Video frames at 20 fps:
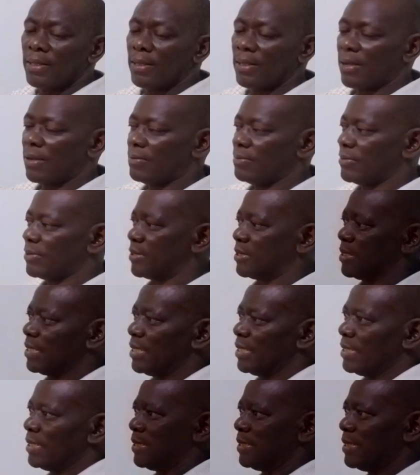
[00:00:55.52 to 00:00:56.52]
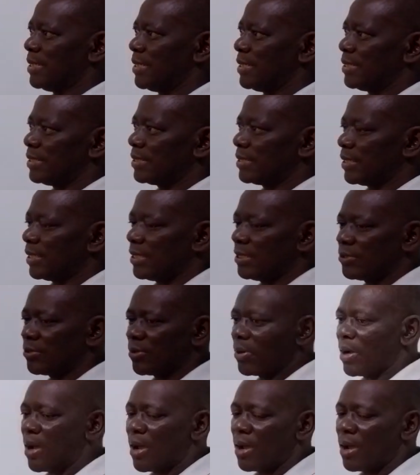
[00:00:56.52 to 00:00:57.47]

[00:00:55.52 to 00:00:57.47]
incomes, they tend to